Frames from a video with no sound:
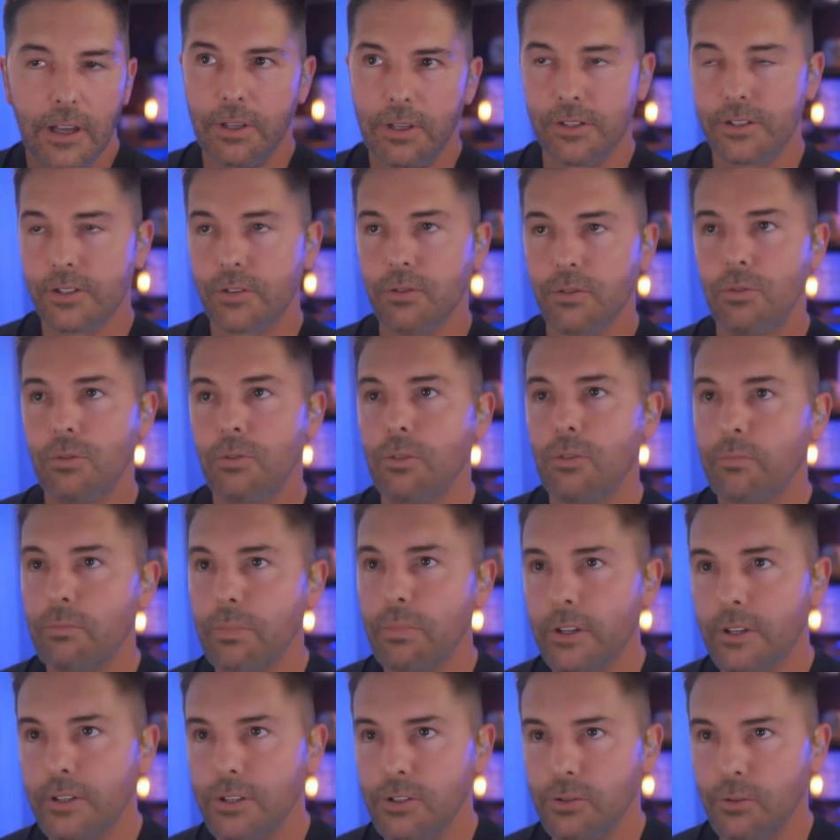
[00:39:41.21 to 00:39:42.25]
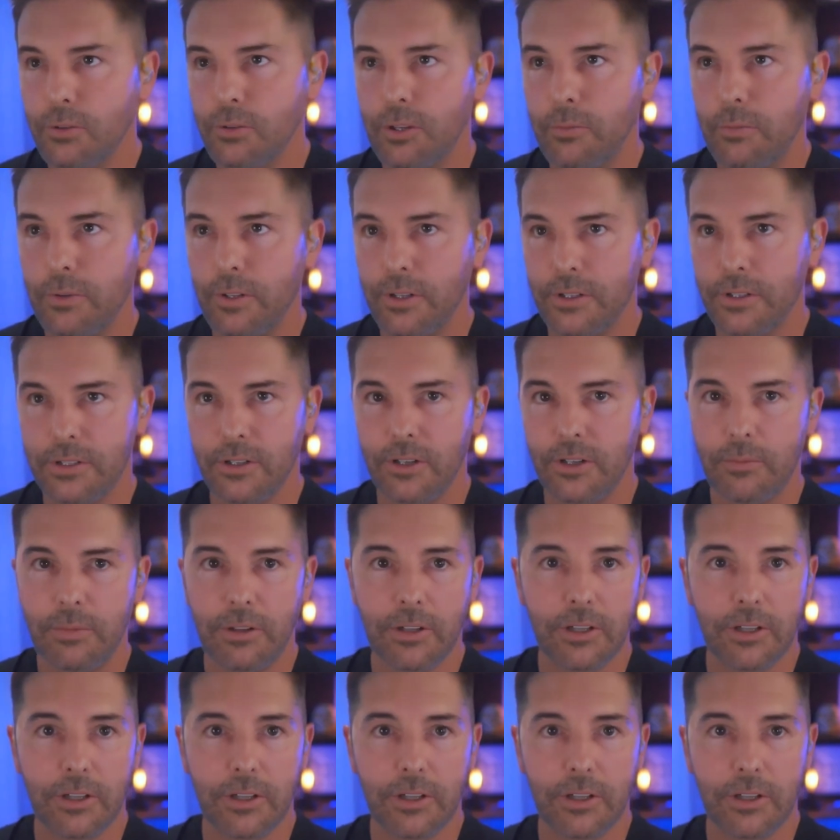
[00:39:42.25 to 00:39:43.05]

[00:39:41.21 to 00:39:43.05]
be it school, be it joining the military,